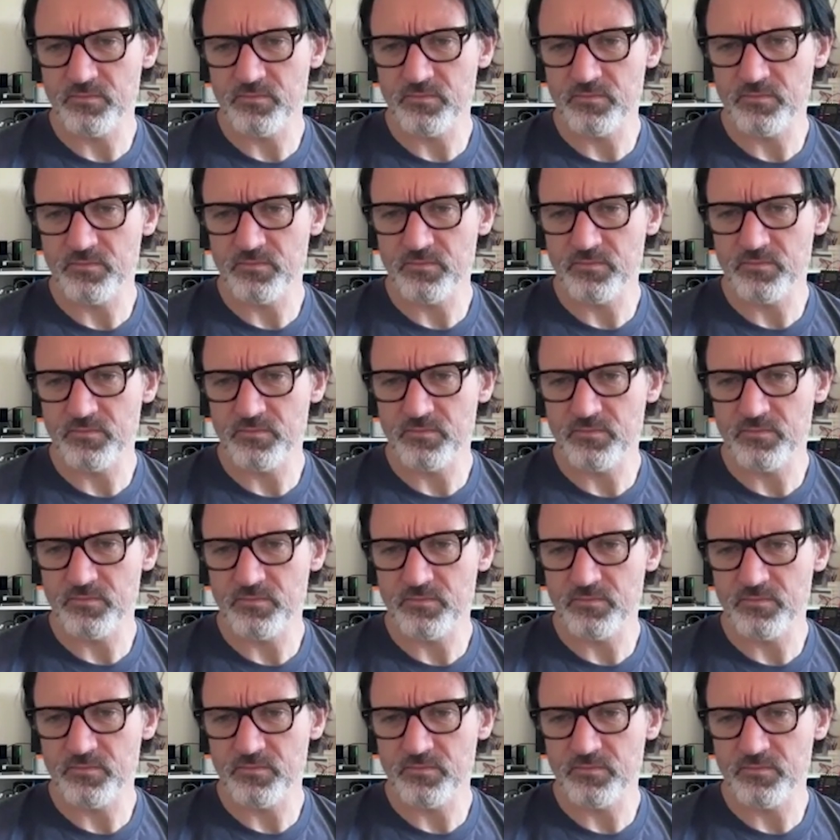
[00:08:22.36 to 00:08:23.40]
just
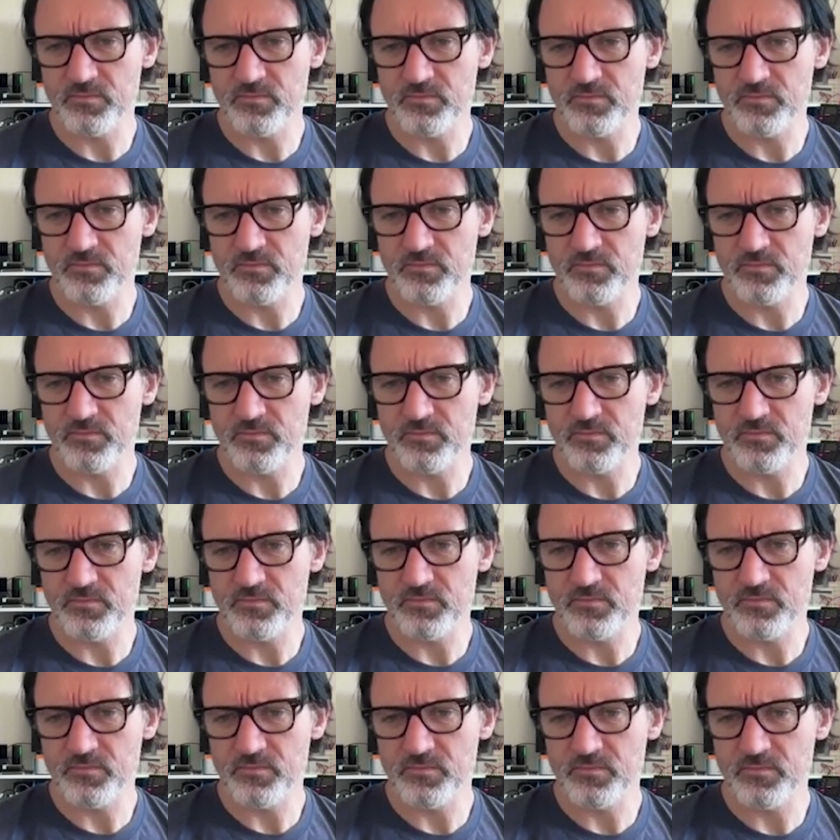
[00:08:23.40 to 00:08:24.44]

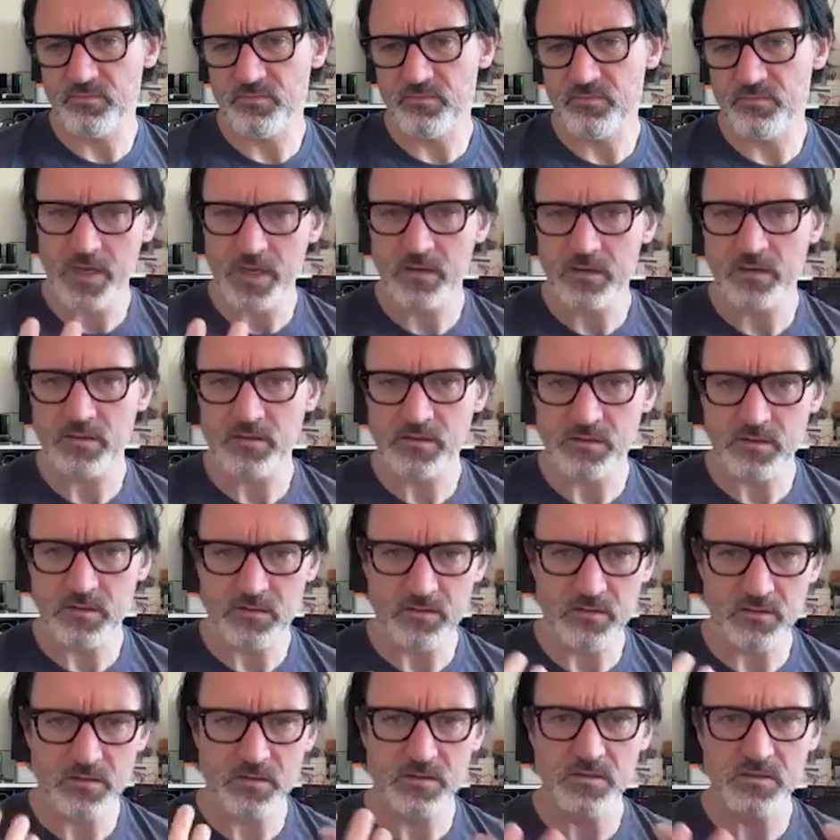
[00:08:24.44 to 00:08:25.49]
kind of 3
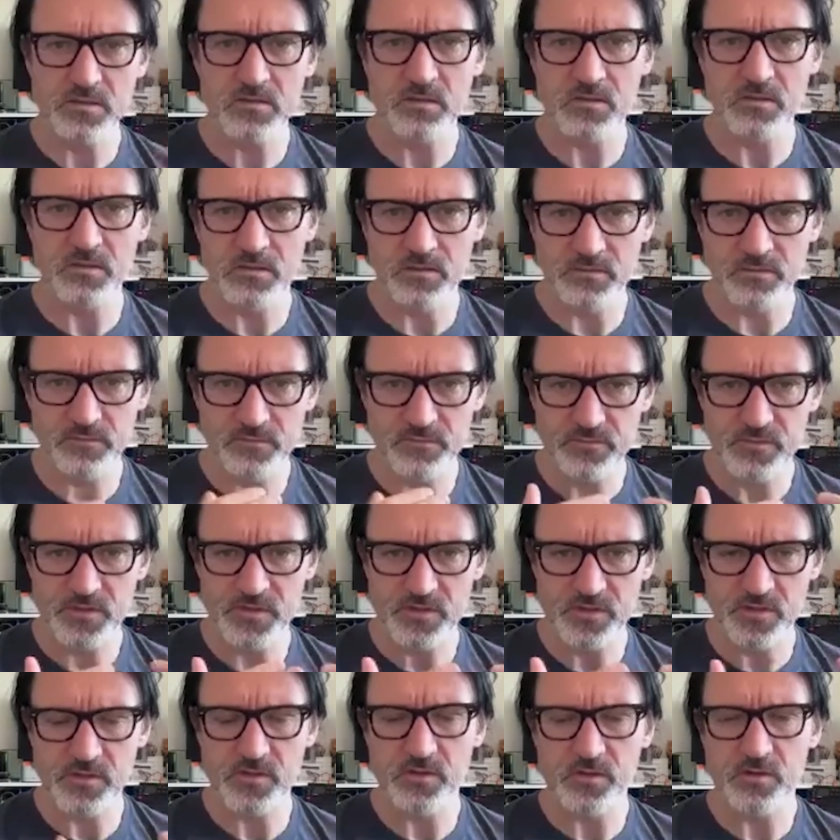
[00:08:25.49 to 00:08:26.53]
chords that just sort of go
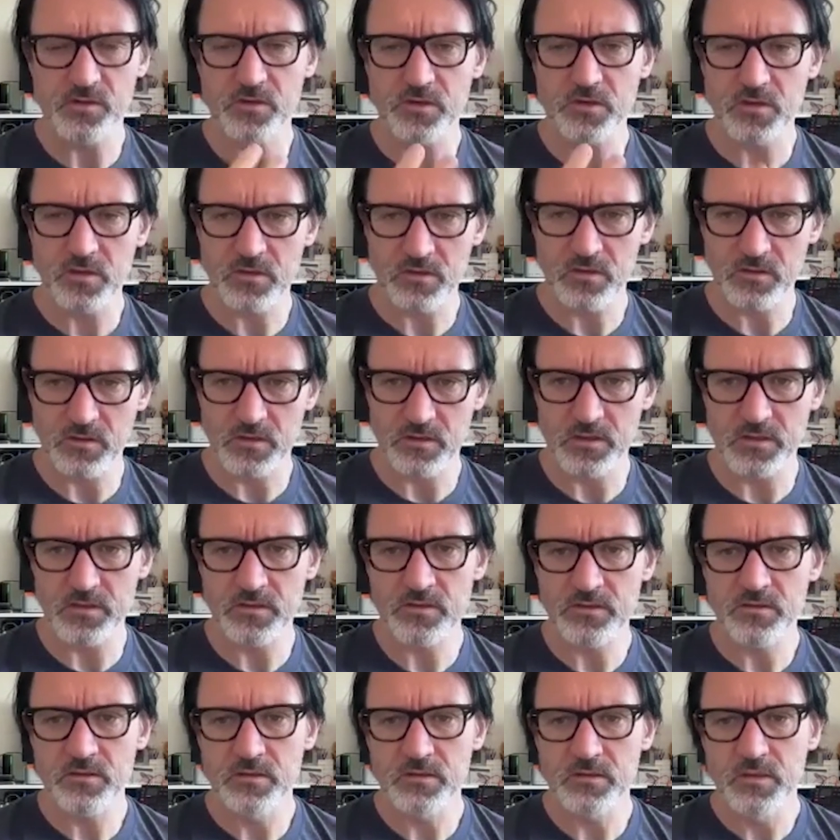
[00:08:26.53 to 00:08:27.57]
round and round and round. It's got
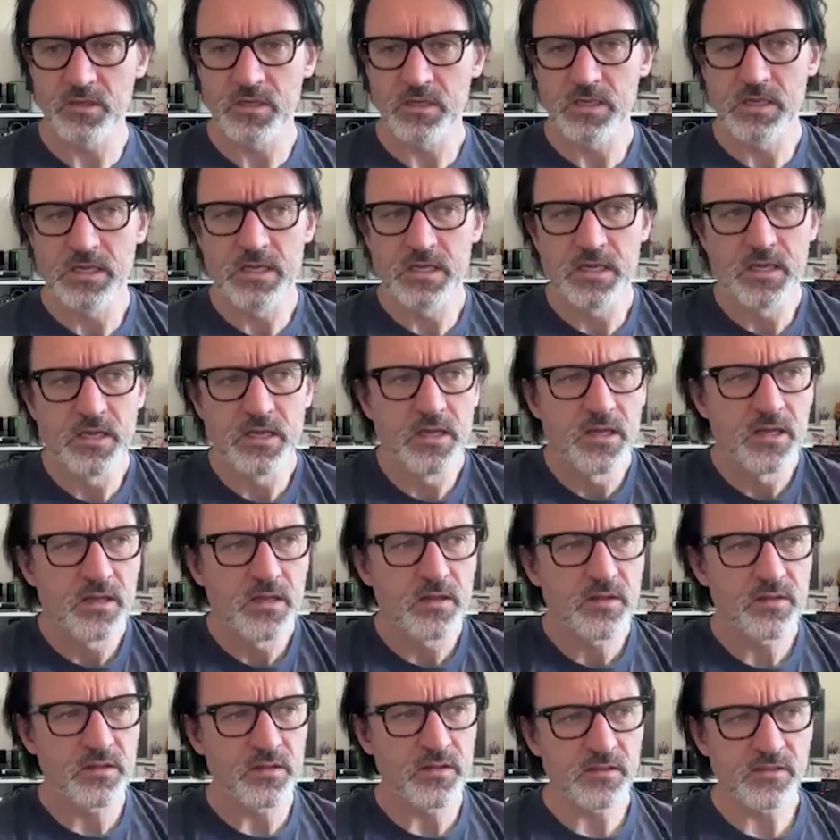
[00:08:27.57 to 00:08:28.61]
this kind of
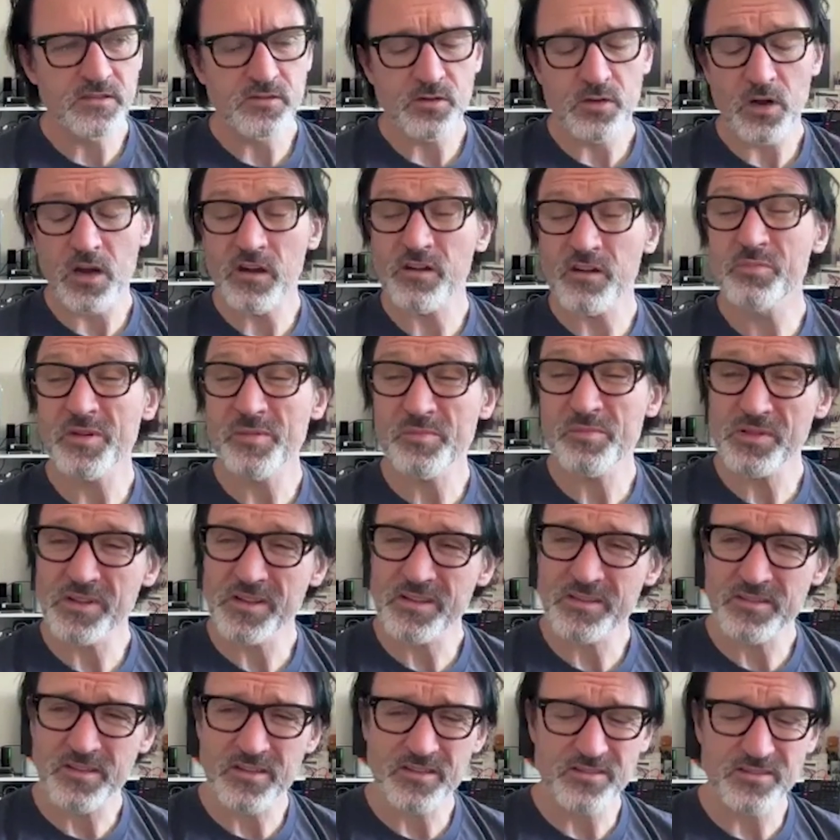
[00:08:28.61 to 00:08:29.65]
circular
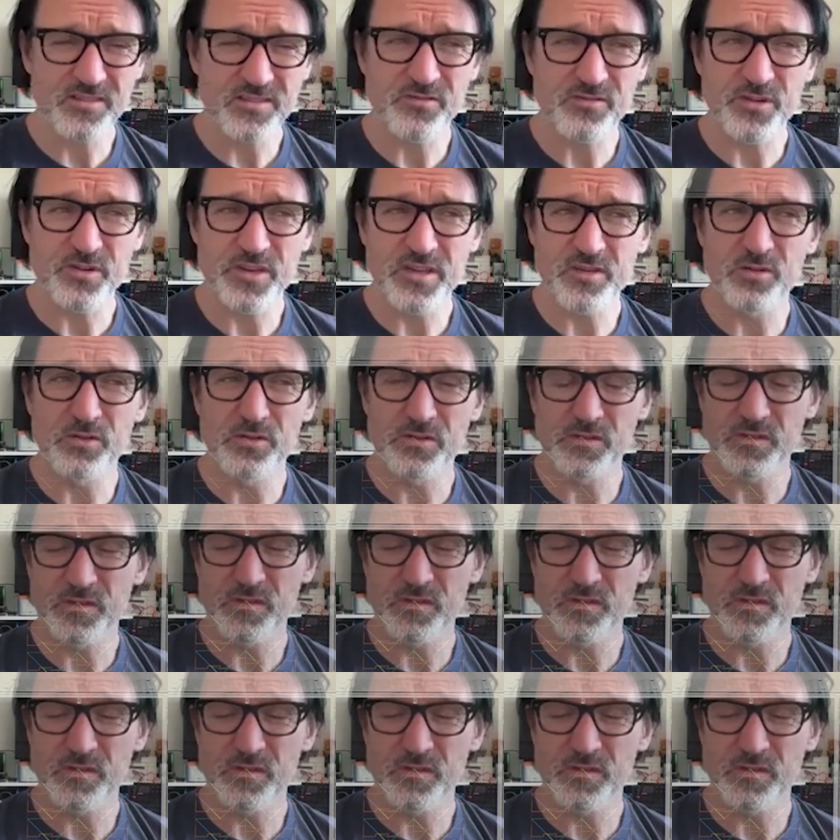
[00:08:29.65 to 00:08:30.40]
thing. So I've been playing those